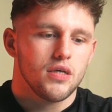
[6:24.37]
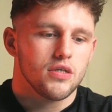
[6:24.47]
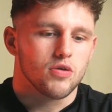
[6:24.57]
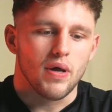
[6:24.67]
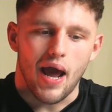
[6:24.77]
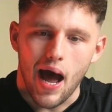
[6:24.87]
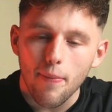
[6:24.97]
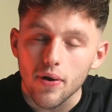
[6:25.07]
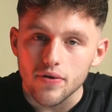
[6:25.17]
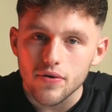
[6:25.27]
So when it
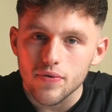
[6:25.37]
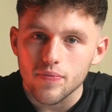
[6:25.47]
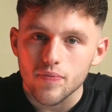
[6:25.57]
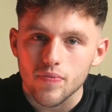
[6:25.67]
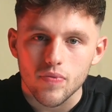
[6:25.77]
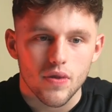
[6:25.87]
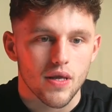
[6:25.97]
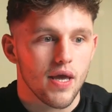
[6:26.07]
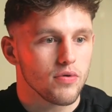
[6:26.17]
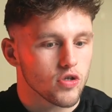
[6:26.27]
happened,
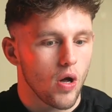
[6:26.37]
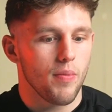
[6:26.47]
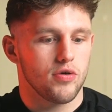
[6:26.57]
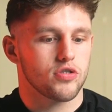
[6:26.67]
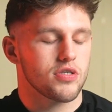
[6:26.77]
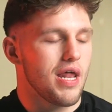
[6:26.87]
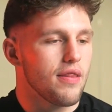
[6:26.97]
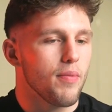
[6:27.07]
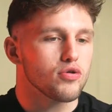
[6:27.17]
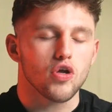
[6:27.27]
it was almost like
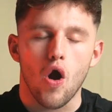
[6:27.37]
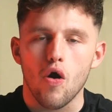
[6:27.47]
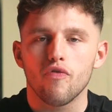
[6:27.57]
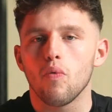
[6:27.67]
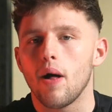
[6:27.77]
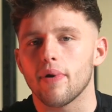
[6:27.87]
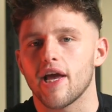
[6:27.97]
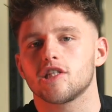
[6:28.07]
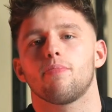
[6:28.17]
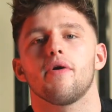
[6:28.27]
the most overwhelming
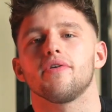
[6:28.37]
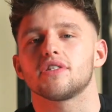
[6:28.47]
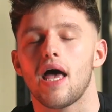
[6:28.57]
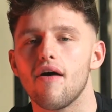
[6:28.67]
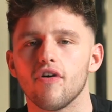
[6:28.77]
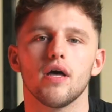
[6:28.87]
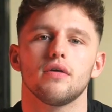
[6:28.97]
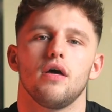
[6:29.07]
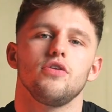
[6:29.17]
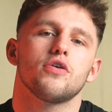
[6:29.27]
experience ever.
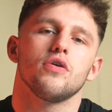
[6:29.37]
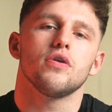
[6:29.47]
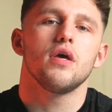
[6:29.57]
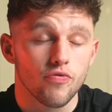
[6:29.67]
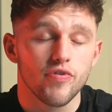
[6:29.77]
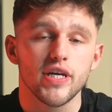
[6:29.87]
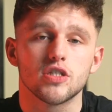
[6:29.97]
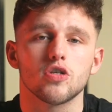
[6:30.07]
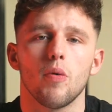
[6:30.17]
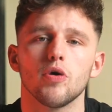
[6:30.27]
And you can read
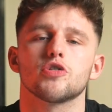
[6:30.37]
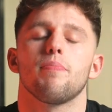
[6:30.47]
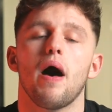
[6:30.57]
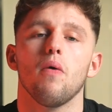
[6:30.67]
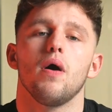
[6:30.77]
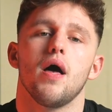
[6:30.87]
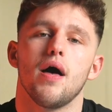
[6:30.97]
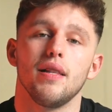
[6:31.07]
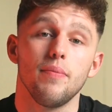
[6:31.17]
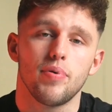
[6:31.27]
so much about
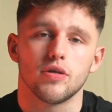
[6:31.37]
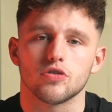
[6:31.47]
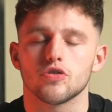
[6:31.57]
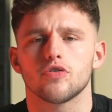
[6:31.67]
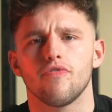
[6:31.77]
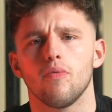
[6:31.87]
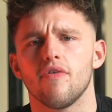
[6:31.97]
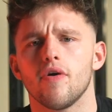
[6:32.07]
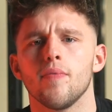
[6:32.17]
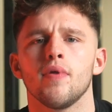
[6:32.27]
Olympians that suffer
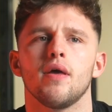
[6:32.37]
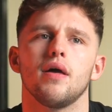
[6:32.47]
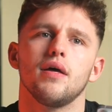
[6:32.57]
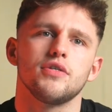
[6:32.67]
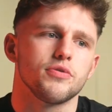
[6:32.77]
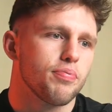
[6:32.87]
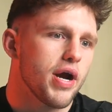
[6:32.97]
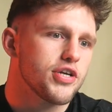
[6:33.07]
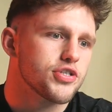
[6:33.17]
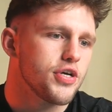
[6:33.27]
with
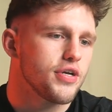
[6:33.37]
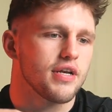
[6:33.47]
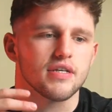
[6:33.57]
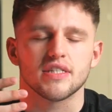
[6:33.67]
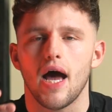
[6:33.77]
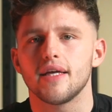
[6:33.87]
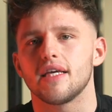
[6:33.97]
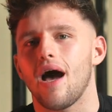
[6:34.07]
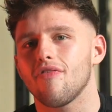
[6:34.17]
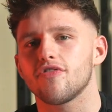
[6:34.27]
depression and
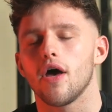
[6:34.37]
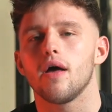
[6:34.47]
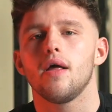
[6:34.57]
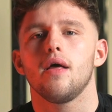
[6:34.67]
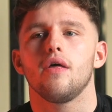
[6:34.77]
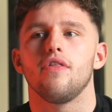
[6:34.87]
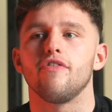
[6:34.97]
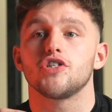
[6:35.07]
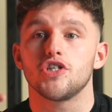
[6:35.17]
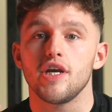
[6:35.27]
anxiety after they've
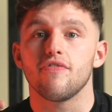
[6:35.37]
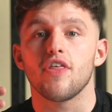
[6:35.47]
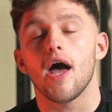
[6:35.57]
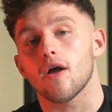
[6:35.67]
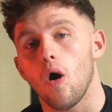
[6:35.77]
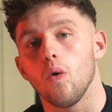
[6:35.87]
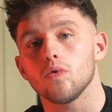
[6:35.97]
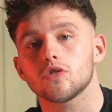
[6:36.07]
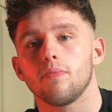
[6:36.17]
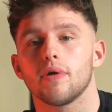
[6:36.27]
achieved their
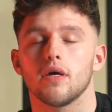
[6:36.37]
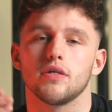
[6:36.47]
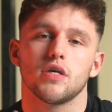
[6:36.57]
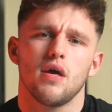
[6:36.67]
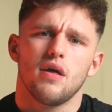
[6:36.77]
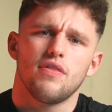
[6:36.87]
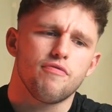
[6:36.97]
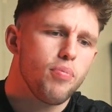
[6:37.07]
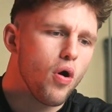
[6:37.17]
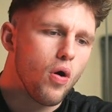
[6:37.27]
goals, because
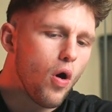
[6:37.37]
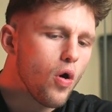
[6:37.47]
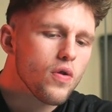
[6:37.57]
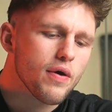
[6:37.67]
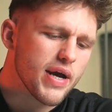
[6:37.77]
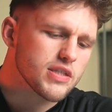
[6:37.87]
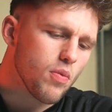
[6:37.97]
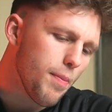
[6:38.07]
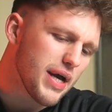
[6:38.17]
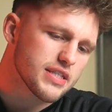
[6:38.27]
they've put all their eggs in
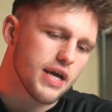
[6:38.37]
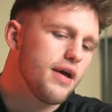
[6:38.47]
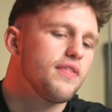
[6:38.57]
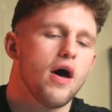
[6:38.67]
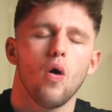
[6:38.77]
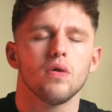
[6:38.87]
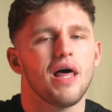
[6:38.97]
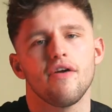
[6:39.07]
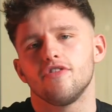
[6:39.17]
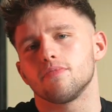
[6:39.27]
one basket and their whole
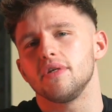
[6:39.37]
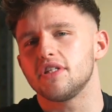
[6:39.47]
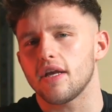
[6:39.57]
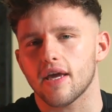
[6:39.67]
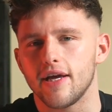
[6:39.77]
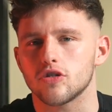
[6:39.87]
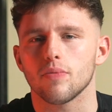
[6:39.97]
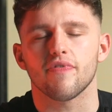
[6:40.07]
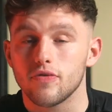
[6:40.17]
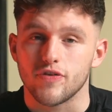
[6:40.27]
life has been dedicated to
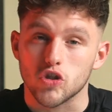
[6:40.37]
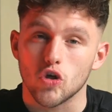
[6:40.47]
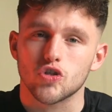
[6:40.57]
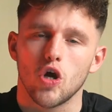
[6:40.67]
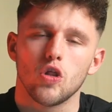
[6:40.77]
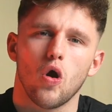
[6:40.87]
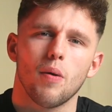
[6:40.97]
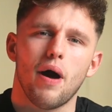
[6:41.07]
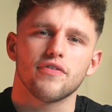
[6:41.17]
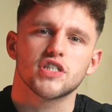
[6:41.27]
something for such a long
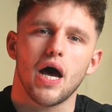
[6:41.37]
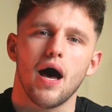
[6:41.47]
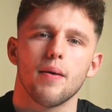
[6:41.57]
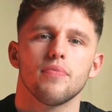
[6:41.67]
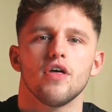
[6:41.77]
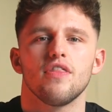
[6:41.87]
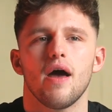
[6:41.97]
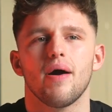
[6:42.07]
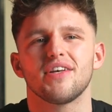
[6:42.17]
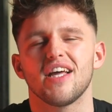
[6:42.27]
amount of time that
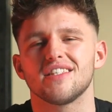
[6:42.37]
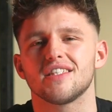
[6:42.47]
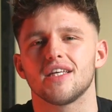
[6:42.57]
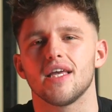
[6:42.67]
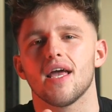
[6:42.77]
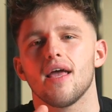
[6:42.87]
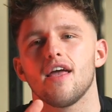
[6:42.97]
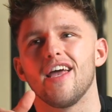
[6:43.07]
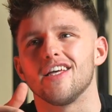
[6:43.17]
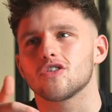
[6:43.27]
their identity
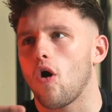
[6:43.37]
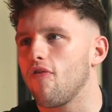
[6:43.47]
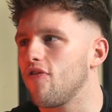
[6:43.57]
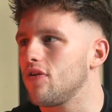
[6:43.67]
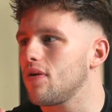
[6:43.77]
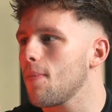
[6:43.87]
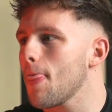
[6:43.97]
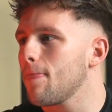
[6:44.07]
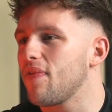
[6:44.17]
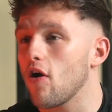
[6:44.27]
is often,
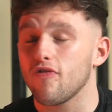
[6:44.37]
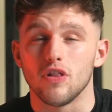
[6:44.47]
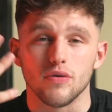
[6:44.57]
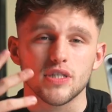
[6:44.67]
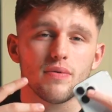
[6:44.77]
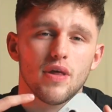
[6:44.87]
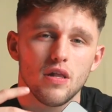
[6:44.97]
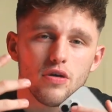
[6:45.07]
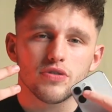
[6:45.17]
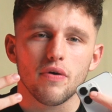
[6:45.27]
they often lose it. They
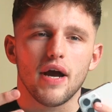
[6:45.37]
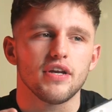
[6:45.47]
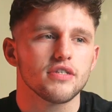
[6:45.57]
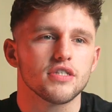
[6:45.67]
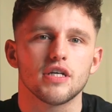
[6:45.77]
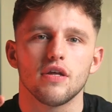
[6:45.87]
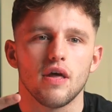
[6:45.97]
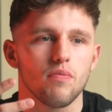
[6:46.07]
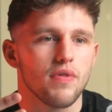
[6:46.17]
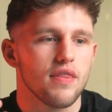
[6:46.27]
lose their identity,
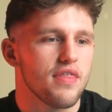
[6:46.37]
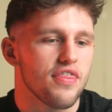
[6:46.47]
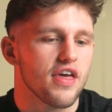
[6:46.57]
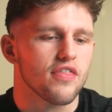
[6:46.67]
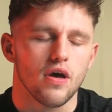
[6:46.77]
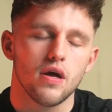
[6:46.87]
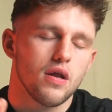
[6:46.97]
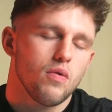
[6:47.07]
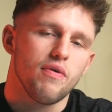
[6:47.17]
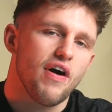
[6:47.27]
and they think that
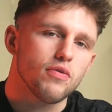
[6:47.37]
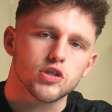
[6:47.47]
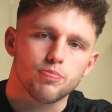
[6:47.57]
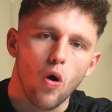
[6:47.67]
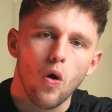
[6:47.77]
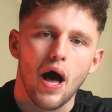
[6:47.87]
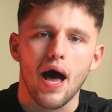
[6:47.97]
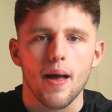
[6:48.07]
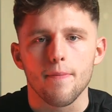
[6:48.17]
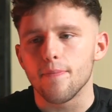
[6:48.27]
without the sport,
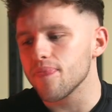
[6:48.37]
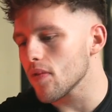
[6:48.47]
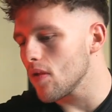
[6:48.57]
I'm